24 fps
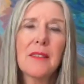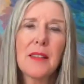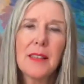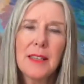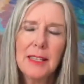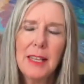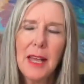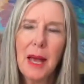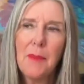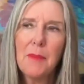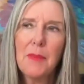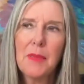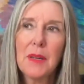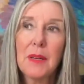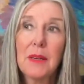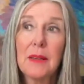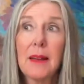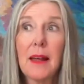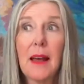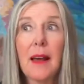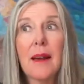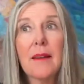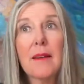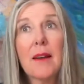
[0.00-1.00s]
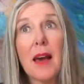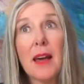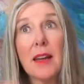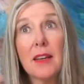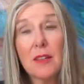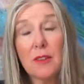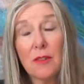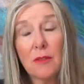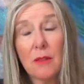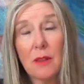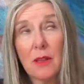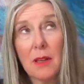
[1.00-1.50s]
this happened and now I got
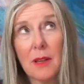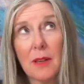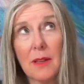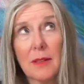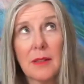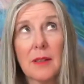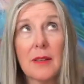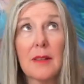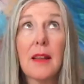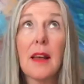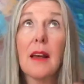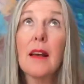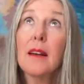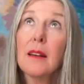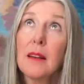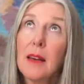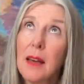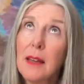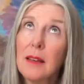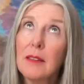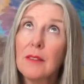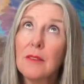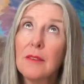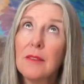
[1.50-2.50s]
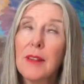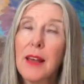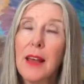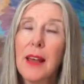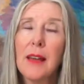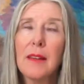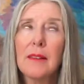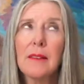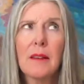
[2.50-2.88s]
to do this and now I got to do that.